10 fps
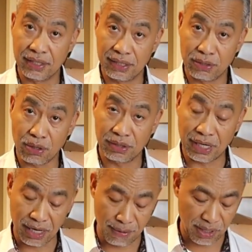So
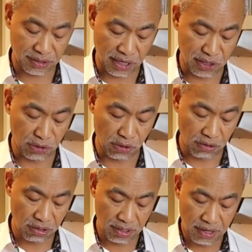salamat sa inyo,
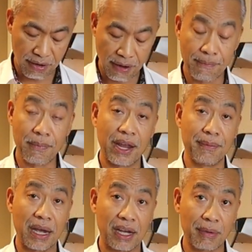my
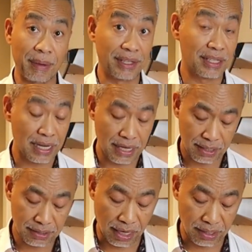mga kabayan.
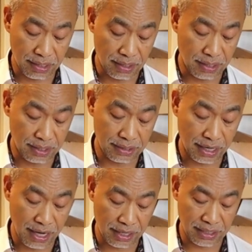
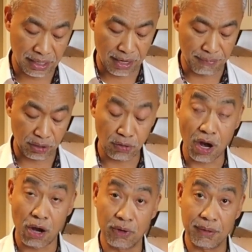Daghang salamat to
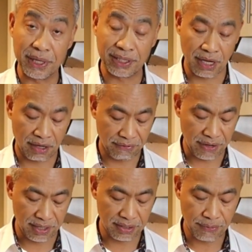our business
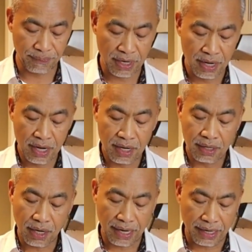friends.
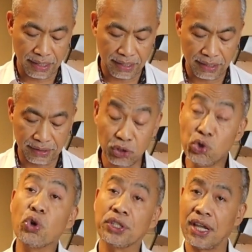And
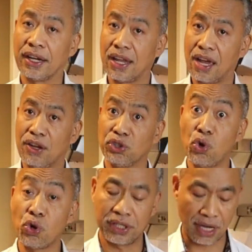Diyos
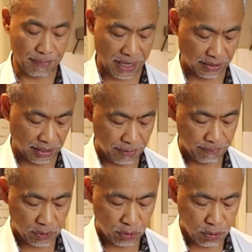tagbati
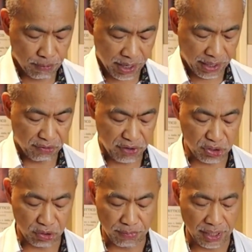to my
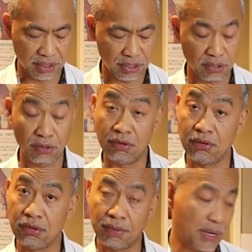region mates,
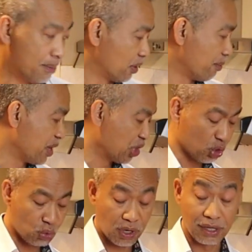to the people of
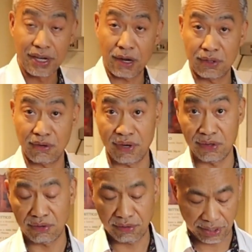Region 1 down to
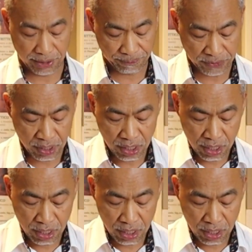Region 3.